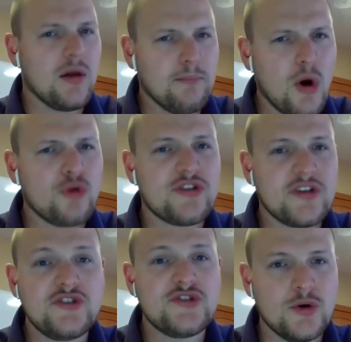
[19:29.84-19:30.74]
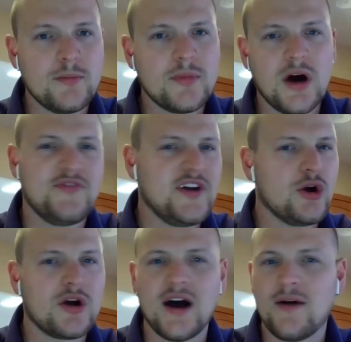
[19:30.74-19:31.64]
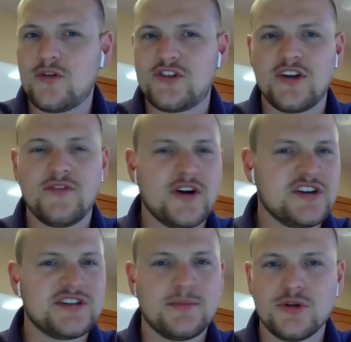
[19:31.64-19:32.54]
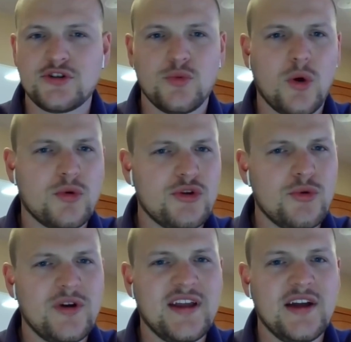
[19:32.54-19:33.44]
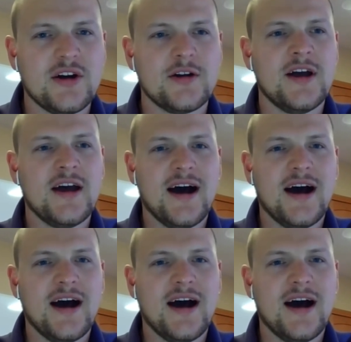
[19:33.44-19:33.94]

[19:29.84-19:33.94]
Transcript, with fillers: Mostly Zoom, video conferencing, very similar to what we're doing here